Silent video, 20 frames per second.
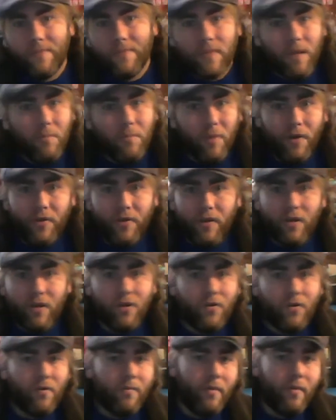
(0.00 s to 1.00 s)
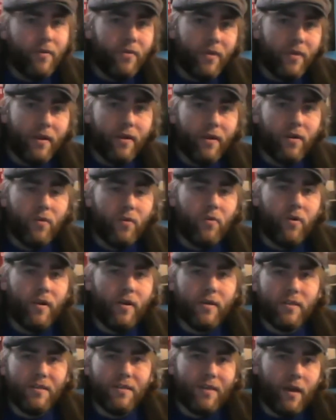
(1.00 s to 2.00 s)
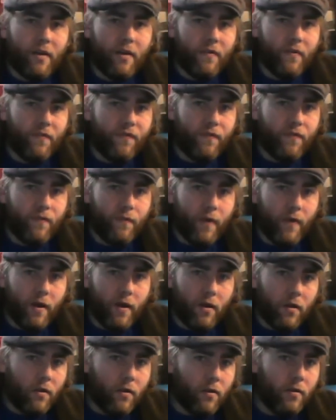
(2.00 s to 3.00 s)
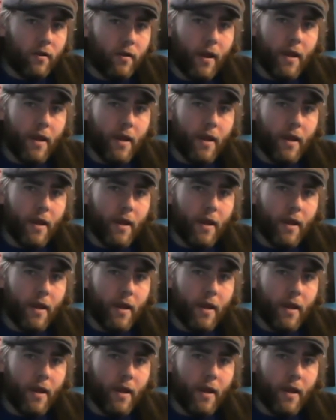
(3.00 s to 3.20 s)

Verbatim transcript: a month here, a month there where I just kind of fell